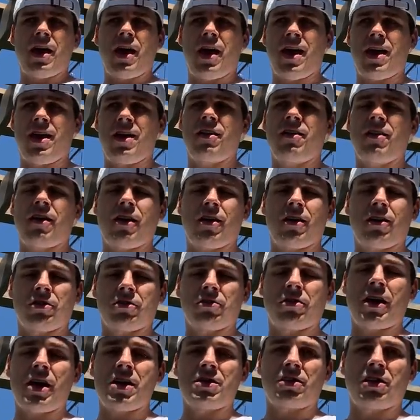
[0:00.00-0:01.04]
and our
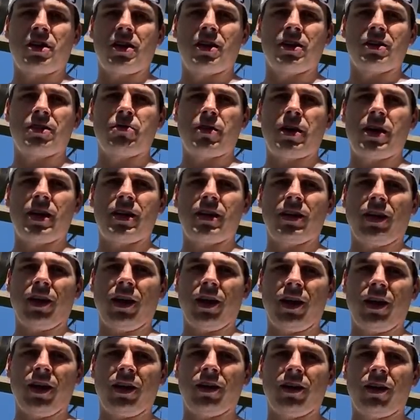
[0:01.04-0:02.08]
trash cans behind the
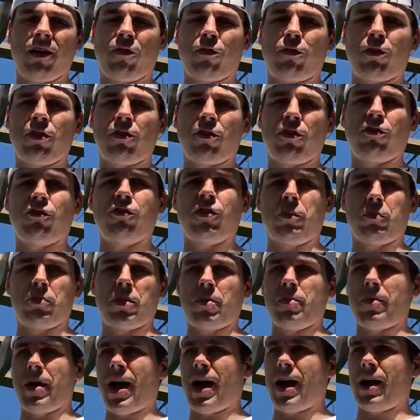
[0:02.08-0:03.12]
gate if we flip
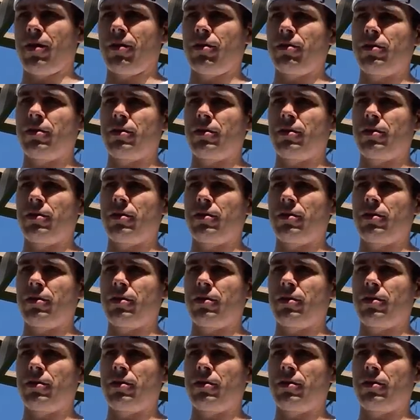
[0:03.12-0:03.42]
them out.